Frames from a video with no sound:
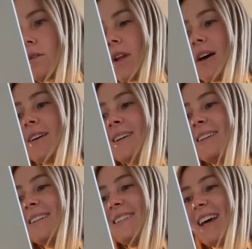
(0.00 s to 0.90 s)
Nah,
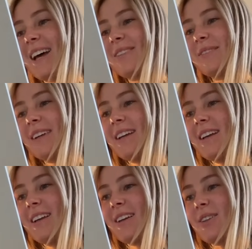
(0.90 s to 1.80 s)
damn.
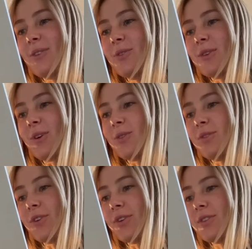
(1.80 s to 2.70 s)
Early old
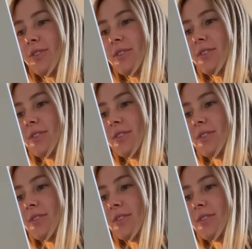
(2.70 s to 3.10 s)
photos.